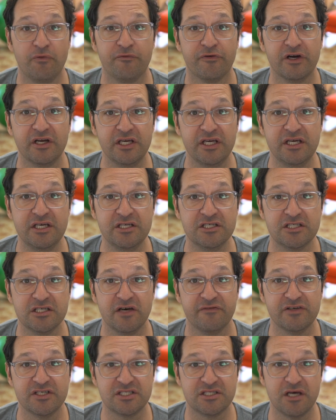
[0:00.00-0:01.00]
for ease
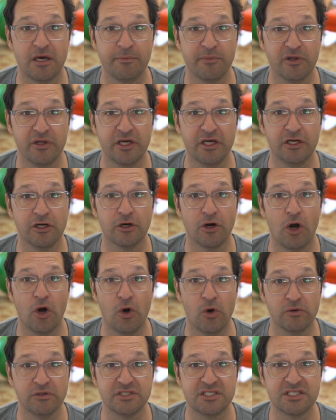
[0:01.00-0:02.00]
of assembling your
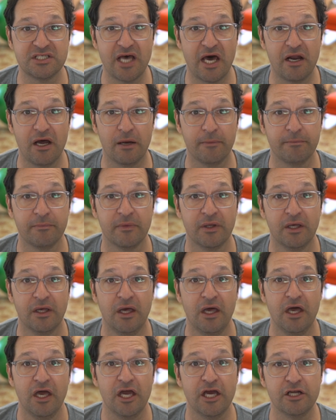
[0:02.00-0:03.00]
own setup.
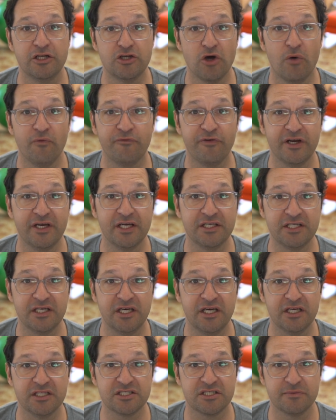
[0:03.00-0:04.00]
And don't forget to
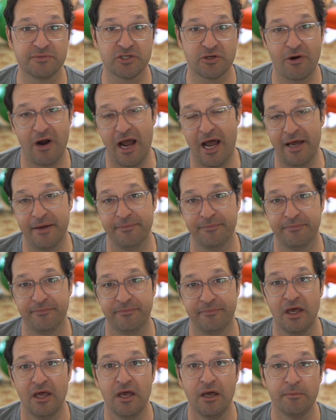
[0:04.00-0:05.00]
hit subscribe.
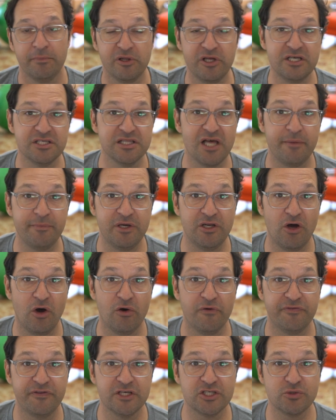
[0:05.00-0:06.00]
Please let me
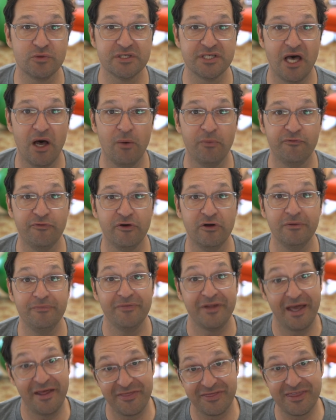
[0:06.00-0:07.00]
know if this was
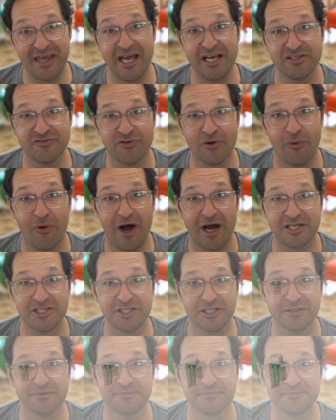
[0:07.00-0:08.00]
helpful, and thanks for watching.